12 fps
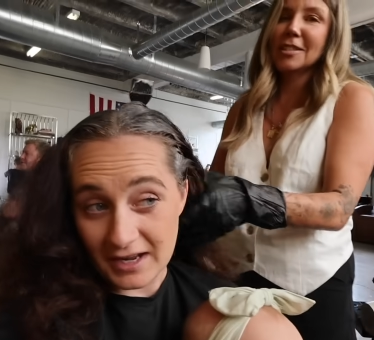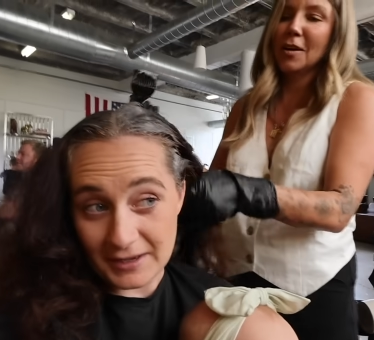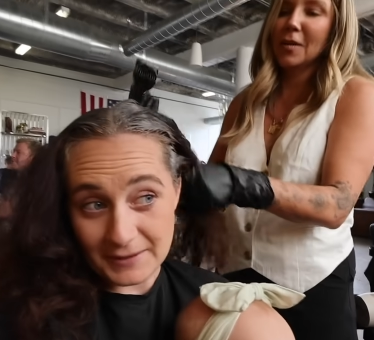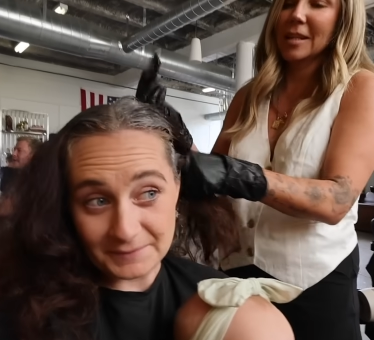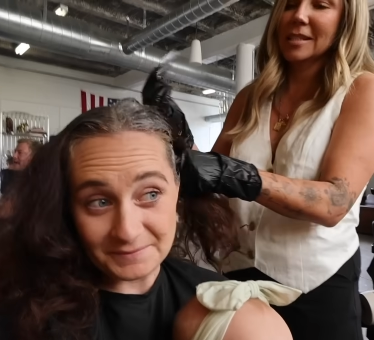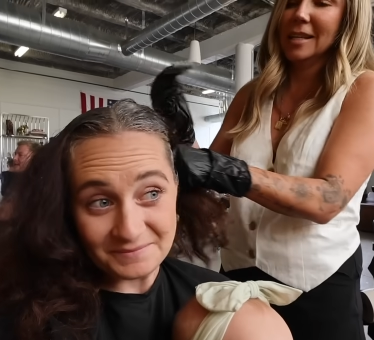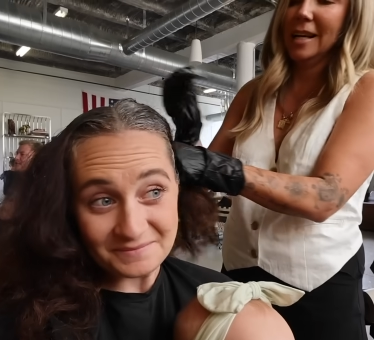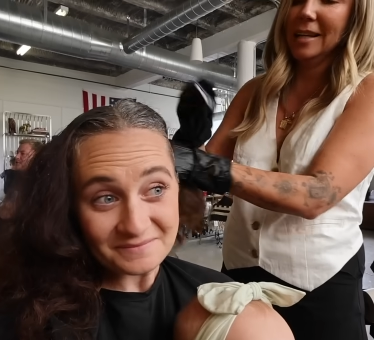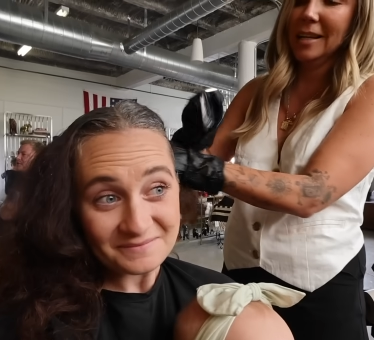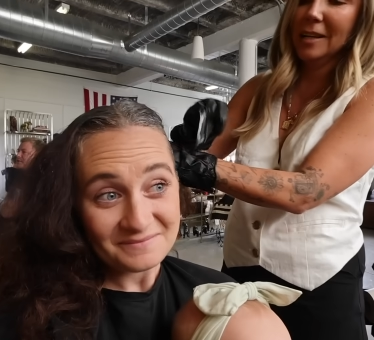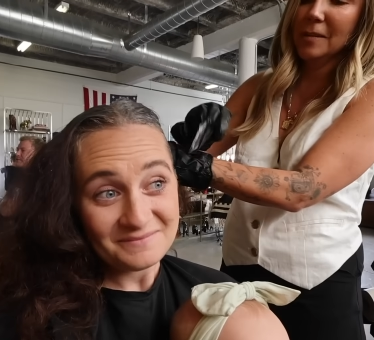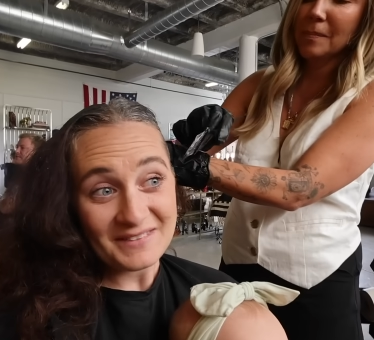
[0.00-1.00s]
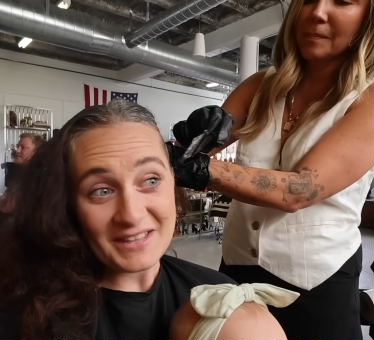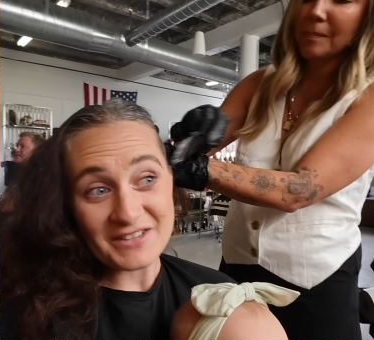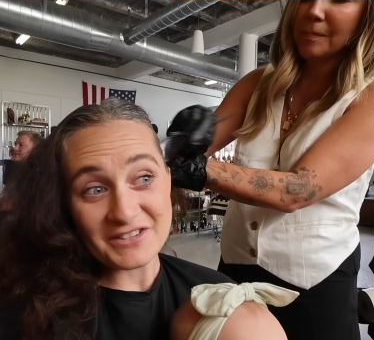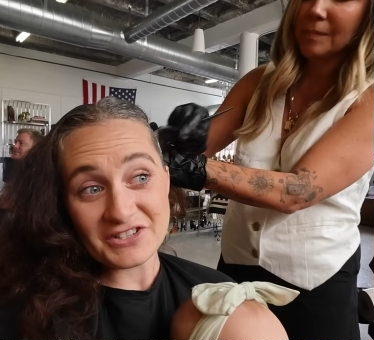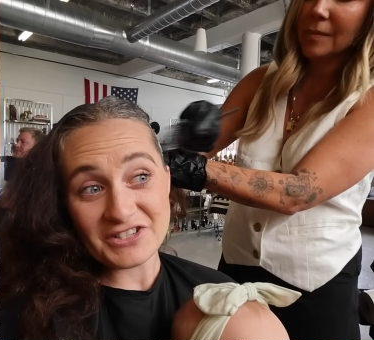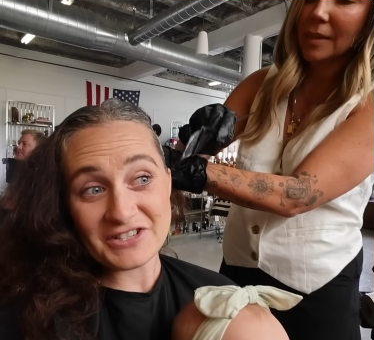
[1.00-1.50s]
Speaker 1: um, so exciting.
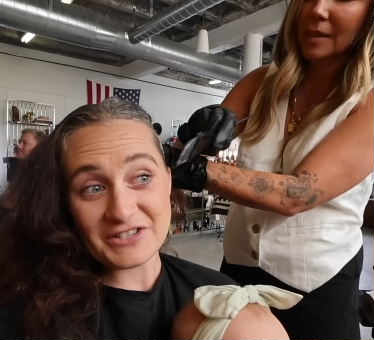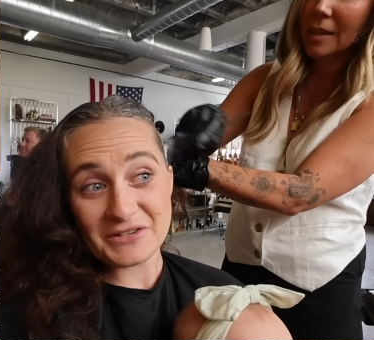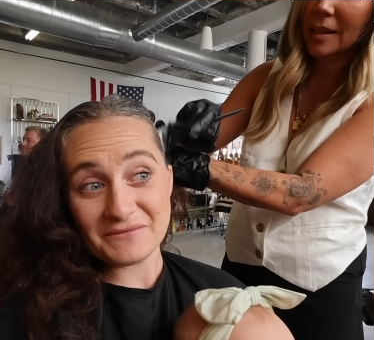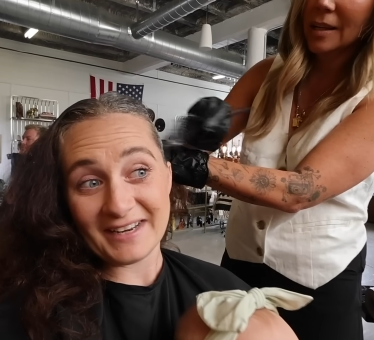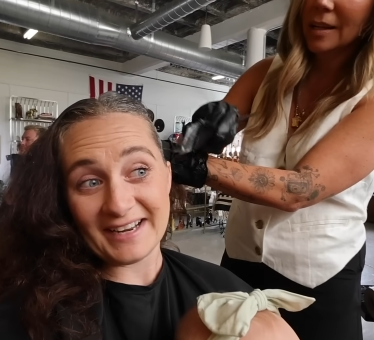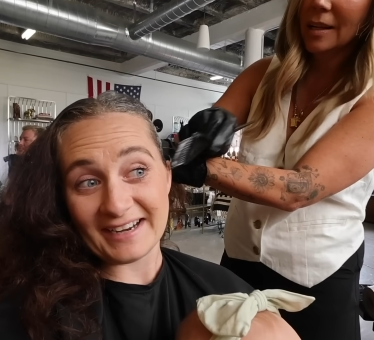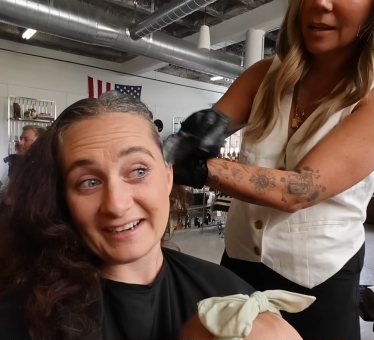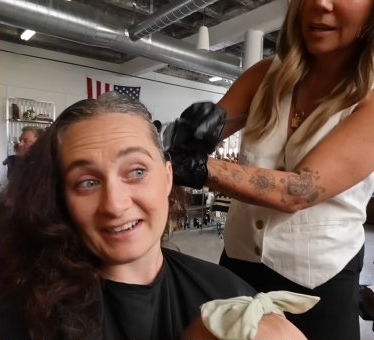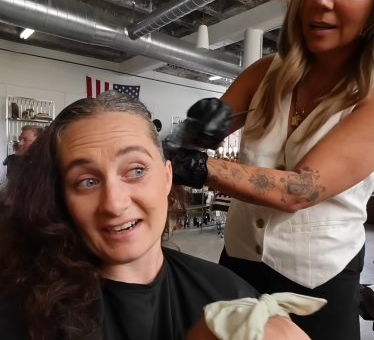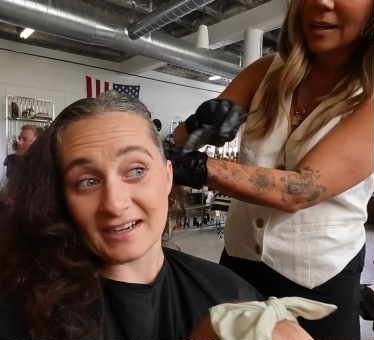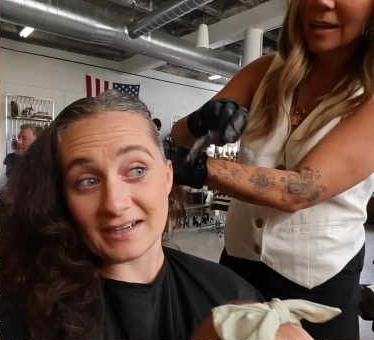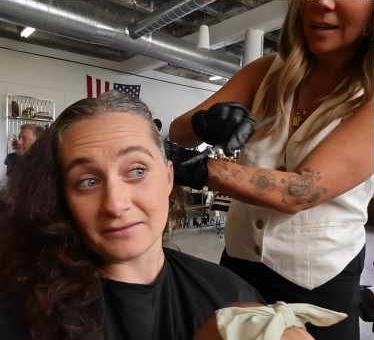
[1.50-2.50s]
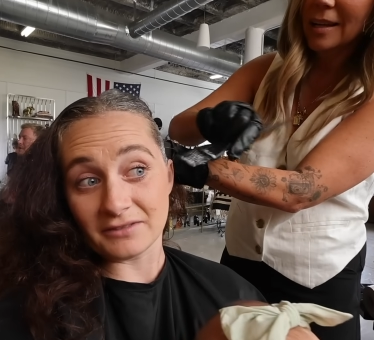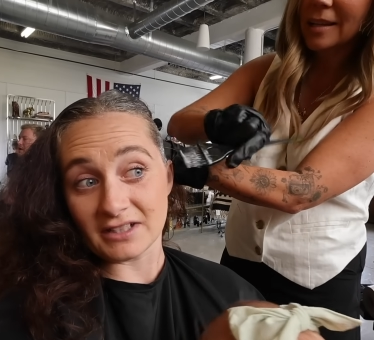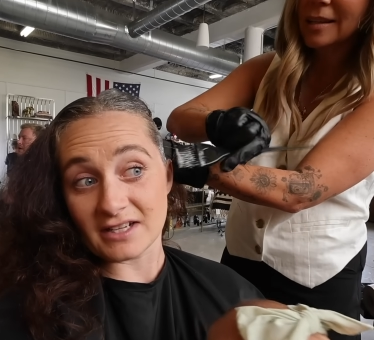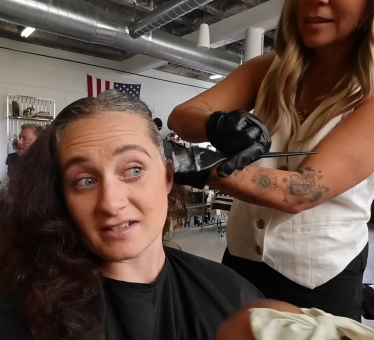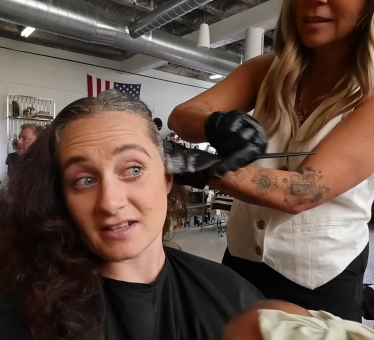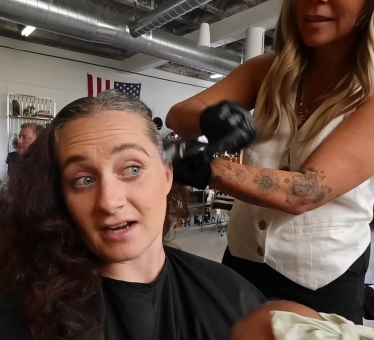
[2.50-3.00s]
So she's doing my hair, and I'm
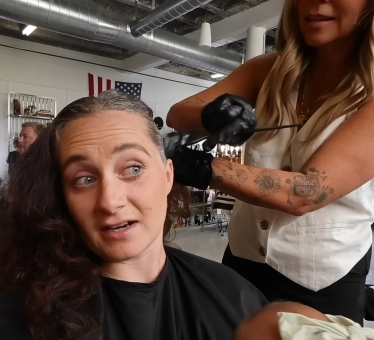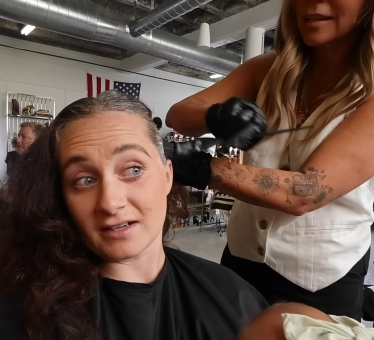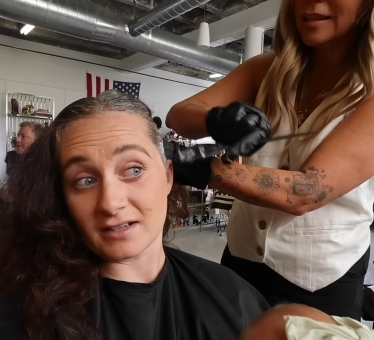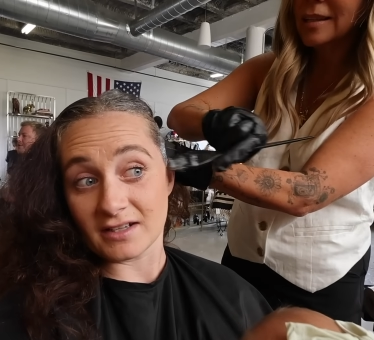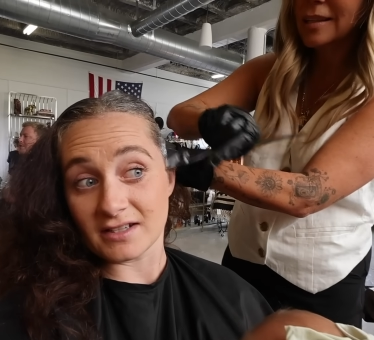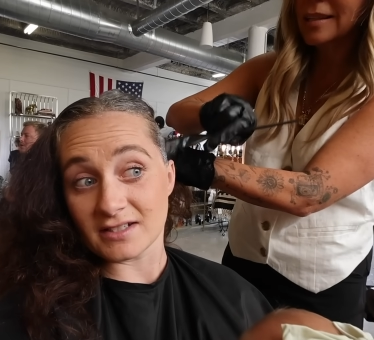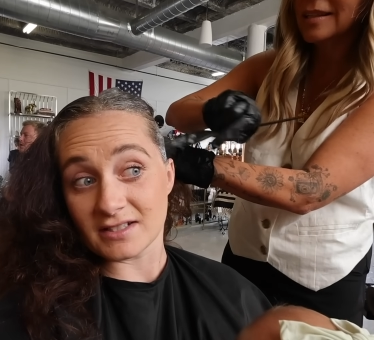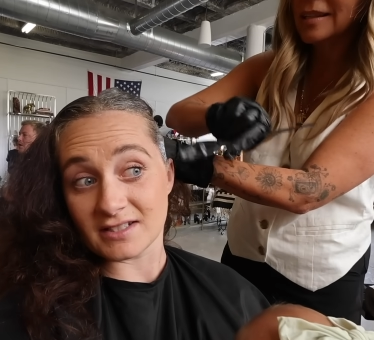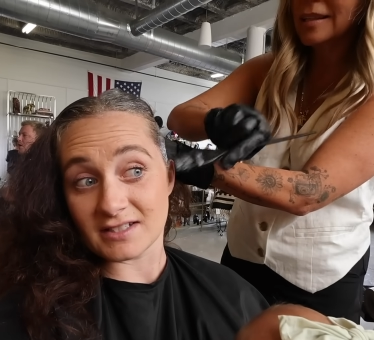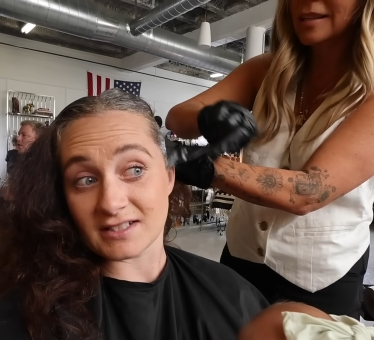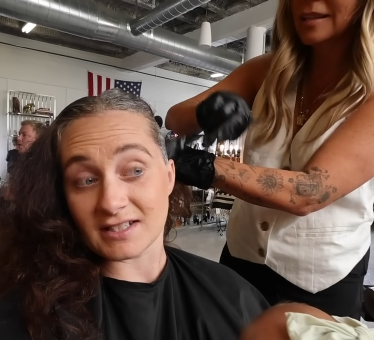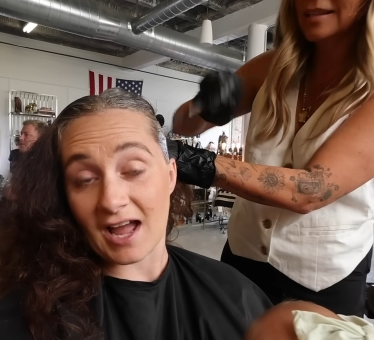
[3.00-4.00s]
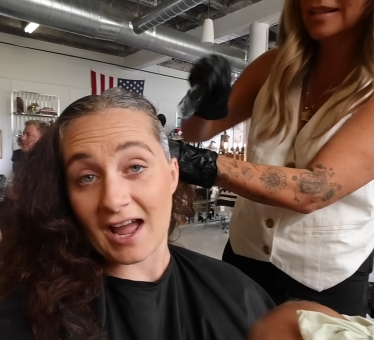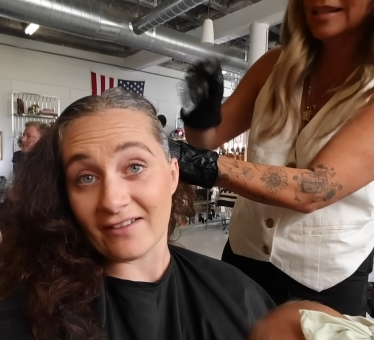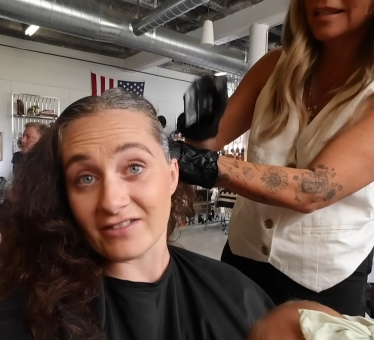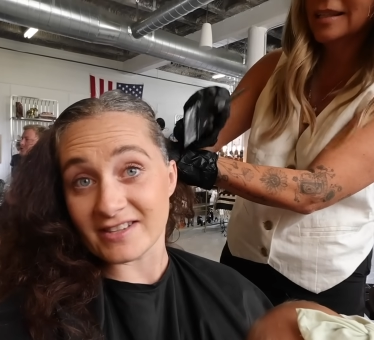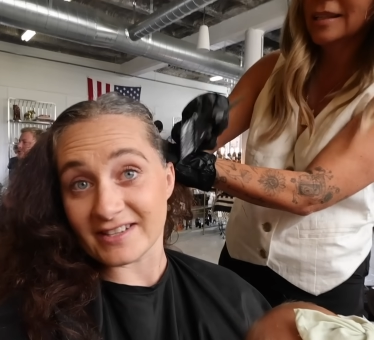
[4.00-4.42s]
really excited because I haven't